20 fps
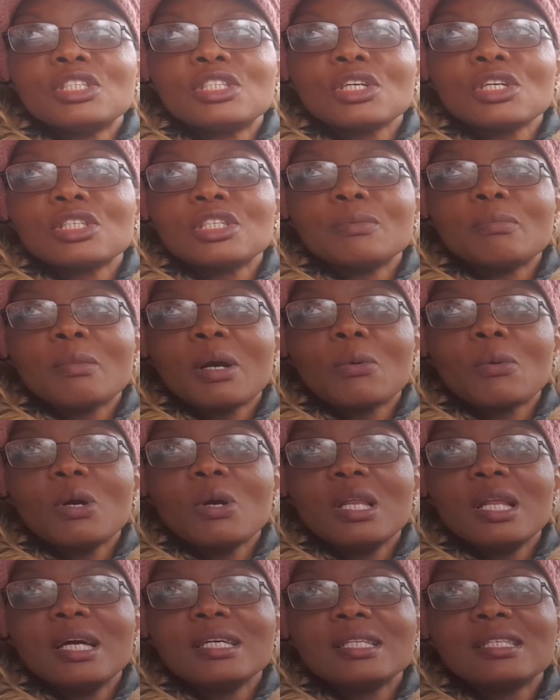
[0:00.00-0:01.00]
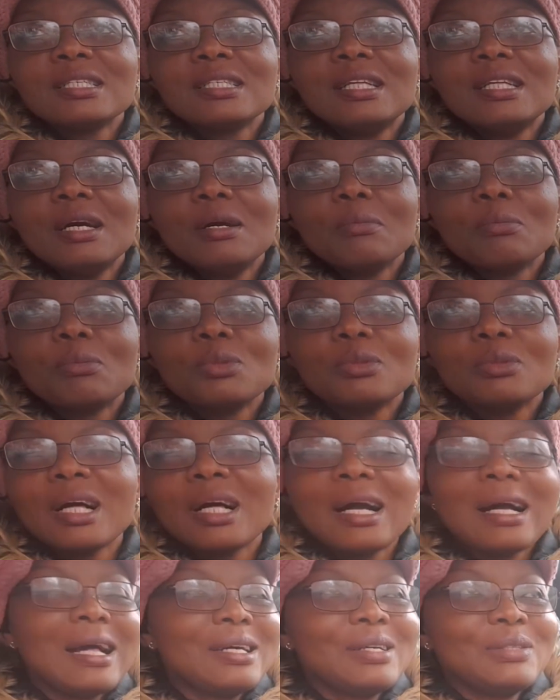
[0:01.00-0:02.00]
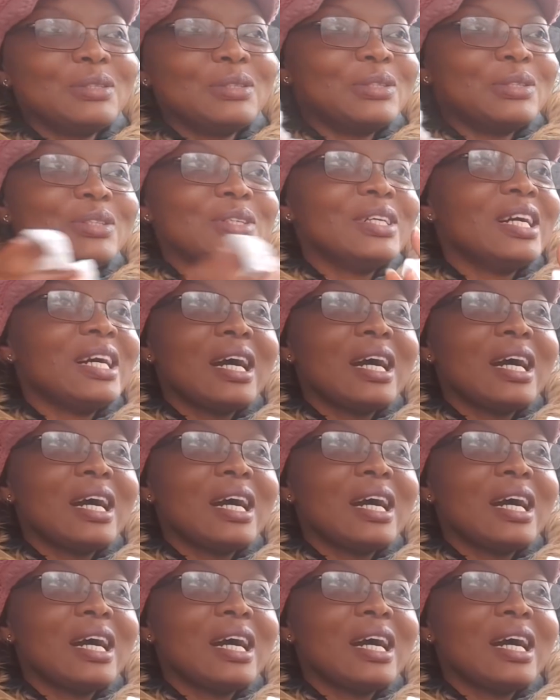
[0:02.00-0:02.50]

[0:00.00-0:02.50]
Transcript: touching my wallet, then put, I don't know,